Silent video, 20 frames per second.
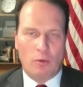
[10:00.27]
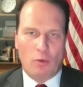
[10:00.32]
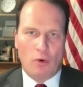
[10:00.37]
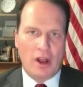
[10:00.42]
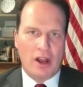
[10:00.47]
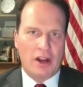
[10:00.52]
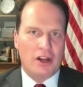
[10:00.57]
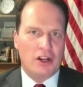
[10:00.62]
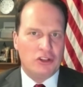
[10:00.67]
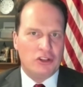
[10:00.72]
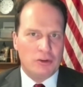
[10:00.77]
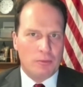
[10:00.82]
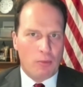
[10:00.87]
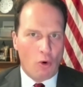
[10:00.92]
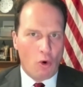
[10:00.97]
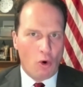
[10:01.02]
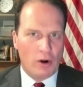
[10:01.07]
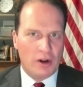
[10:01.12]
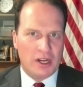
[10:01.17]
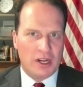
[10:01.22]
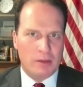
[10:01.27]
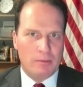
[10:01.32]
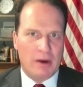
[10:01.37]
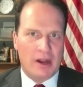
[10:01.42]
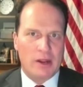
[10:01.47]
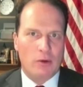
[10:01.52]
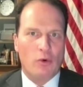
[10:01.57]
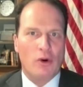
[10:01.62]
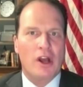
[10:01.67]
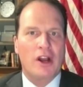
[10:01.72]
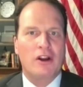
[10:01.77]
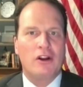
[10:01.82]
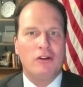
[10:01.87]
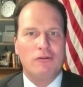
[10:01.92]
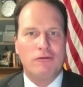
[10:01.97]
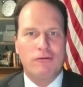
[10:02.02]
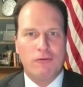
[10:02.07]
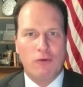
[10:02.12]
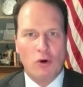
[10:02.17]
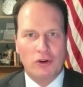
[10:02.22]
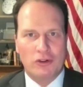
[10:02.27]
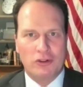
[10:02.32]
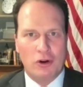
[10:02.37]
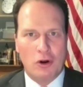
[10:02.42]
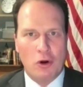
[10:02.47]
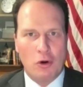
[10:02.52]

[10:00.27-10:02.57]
we're not going to deport anybody. We're not going to enforce our